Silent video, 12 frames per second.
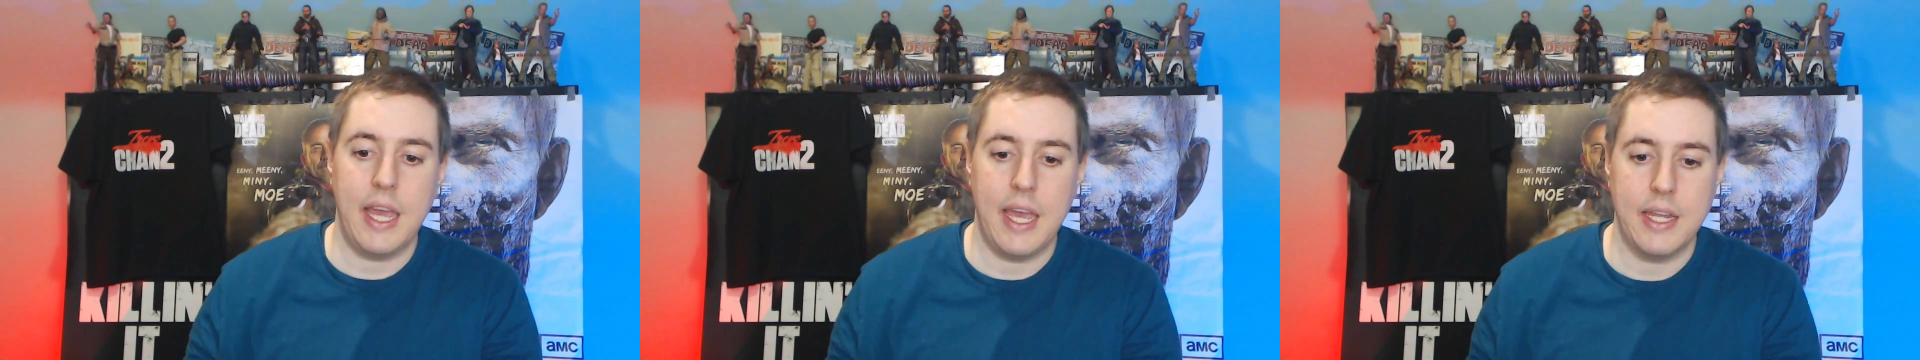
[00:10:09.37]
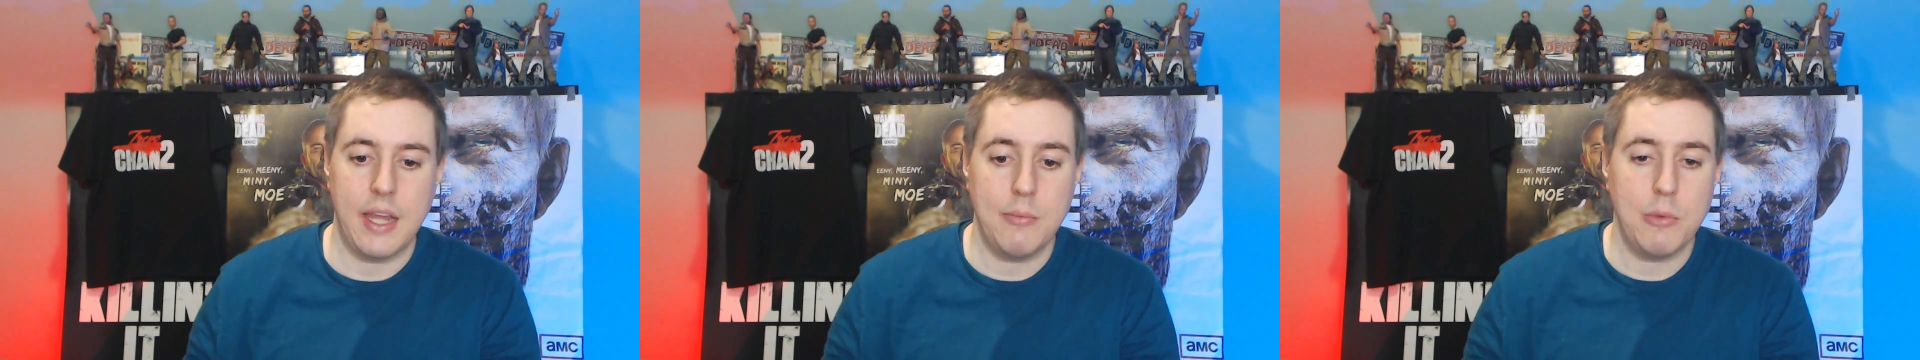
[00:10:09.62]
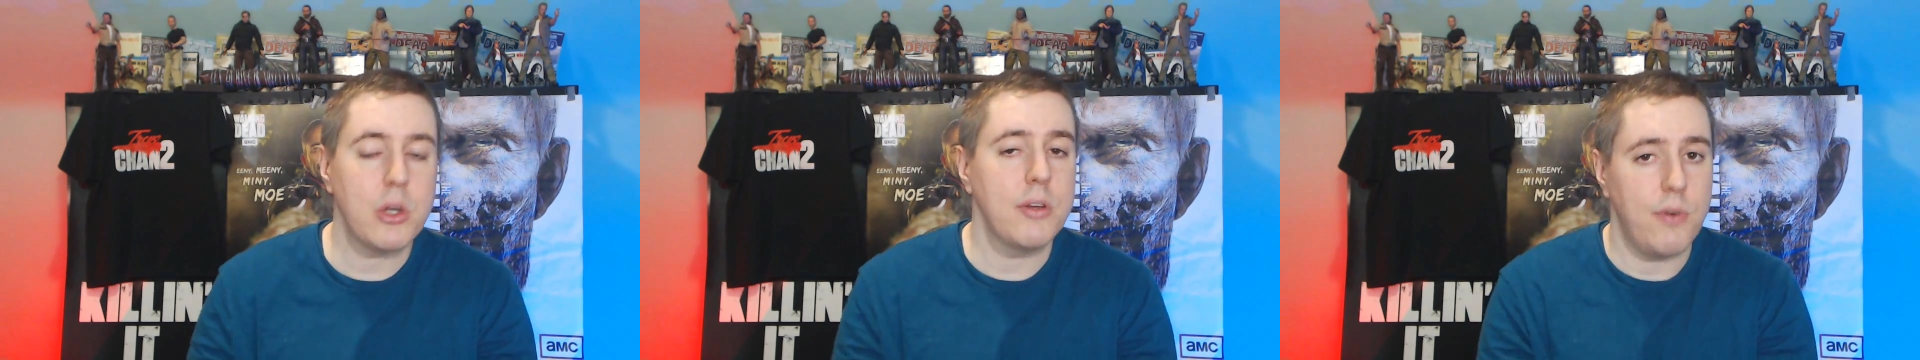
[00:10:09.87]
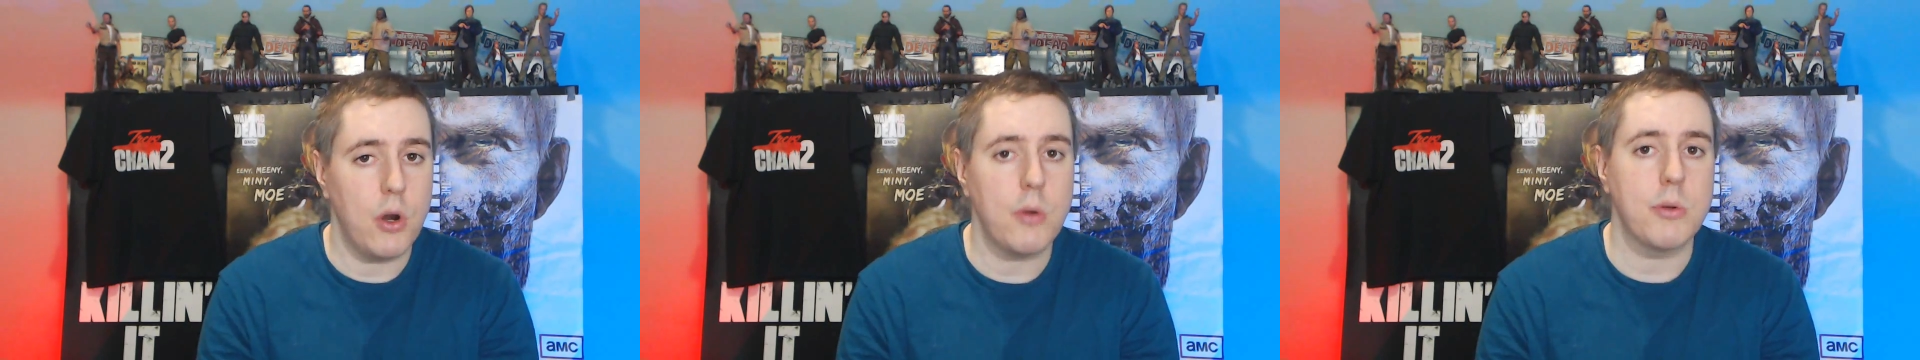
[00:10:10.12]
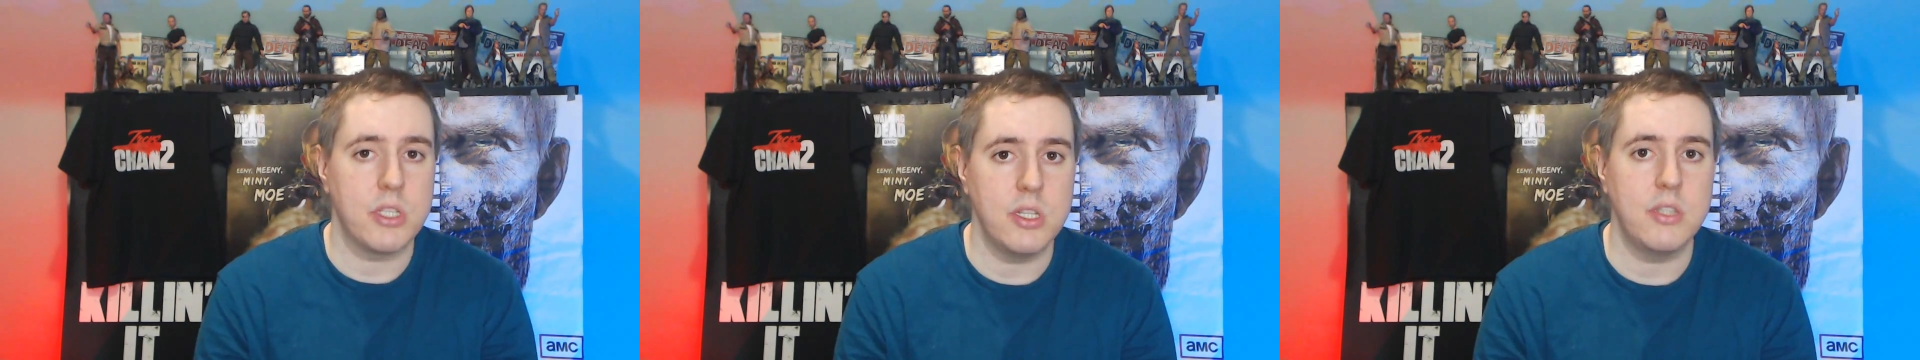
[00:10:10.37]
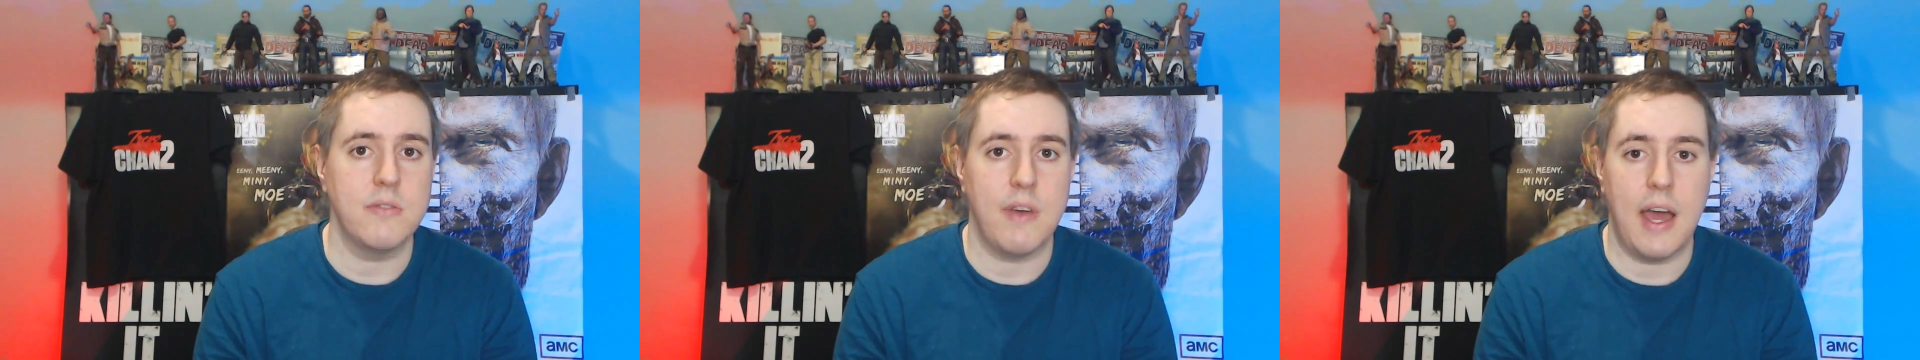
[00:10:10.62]
and I'm looking forward to
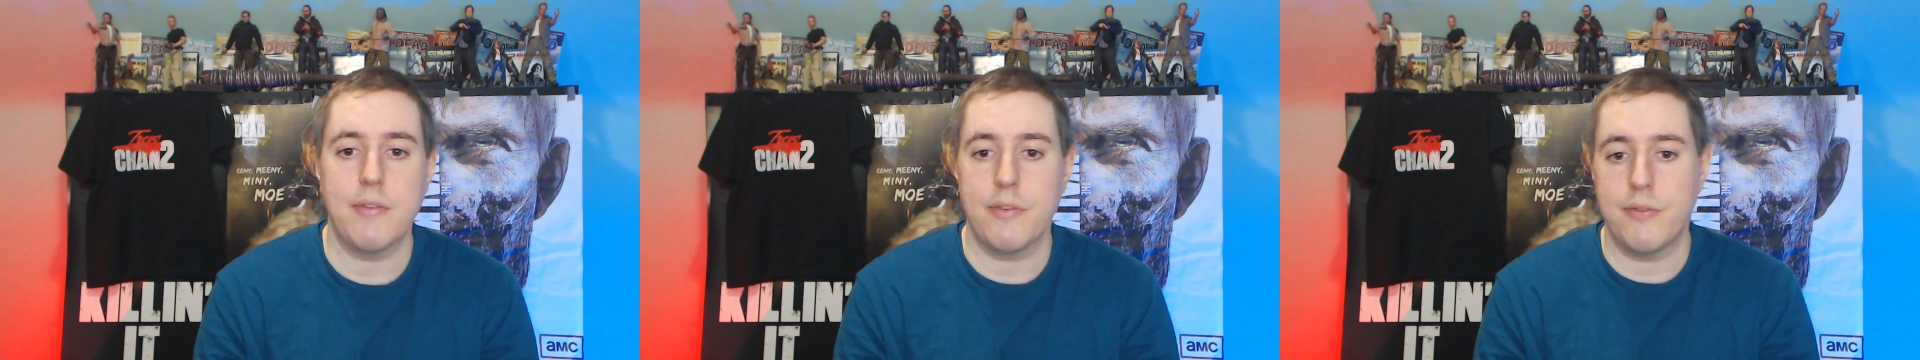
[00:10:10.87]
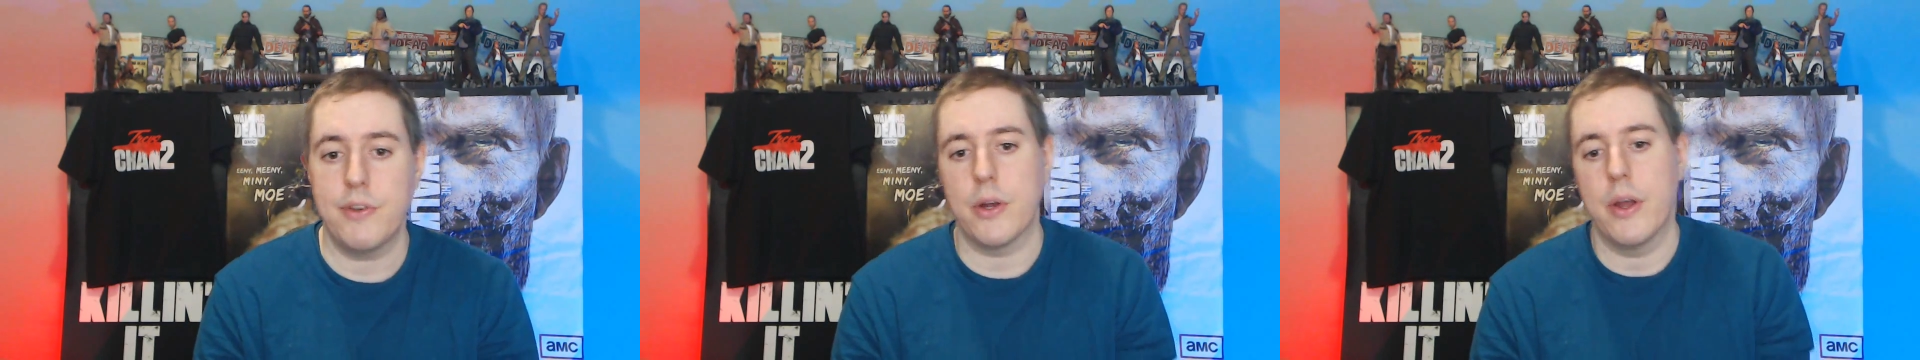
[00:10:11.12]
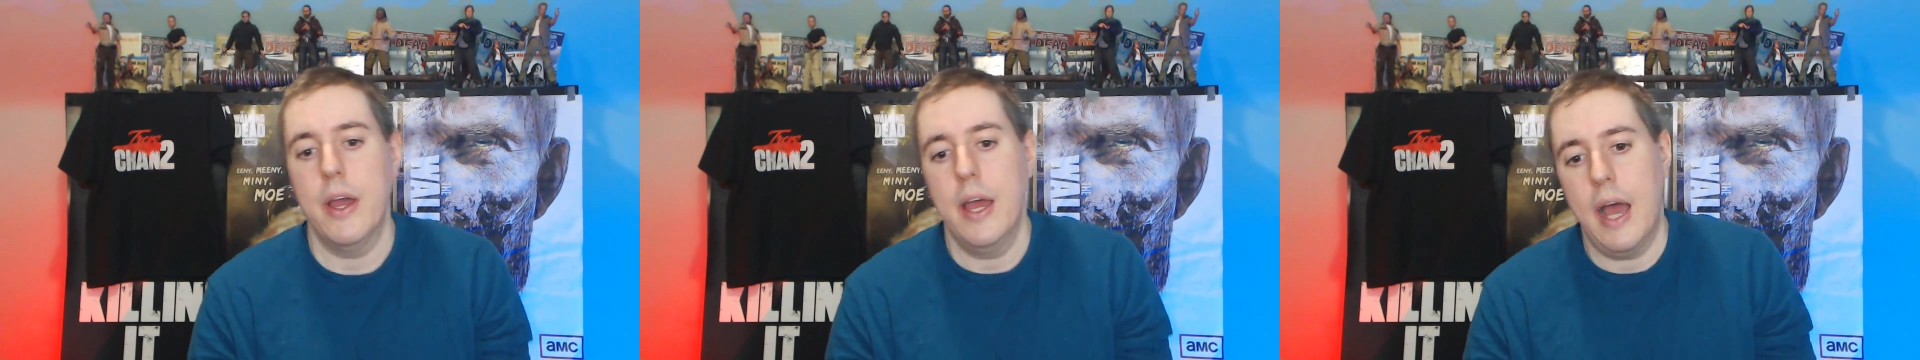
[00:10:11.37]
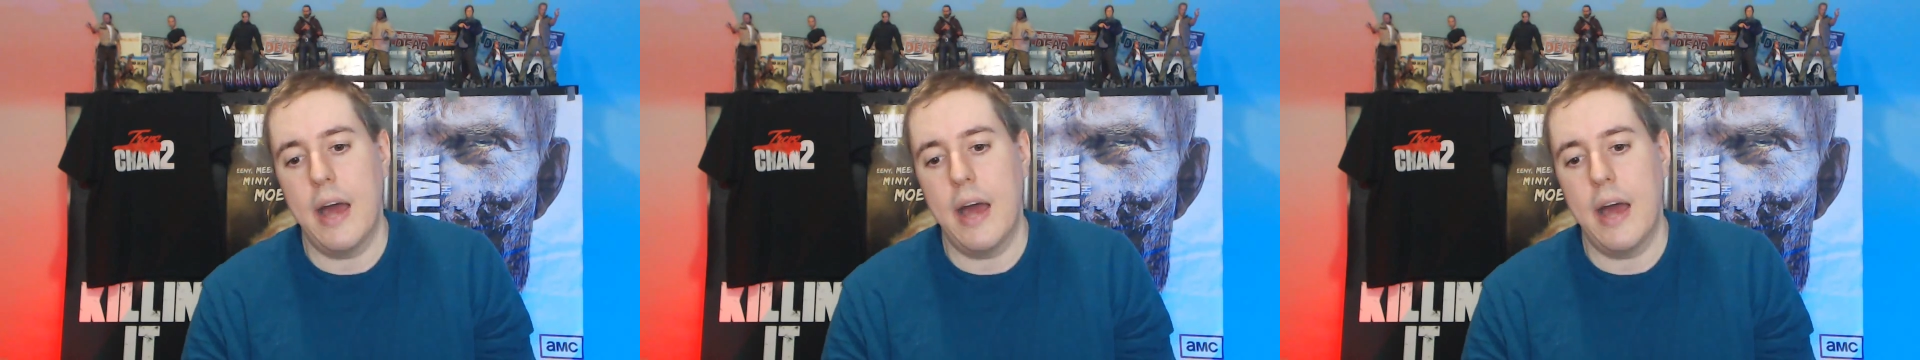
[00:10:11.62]
season five of Fear.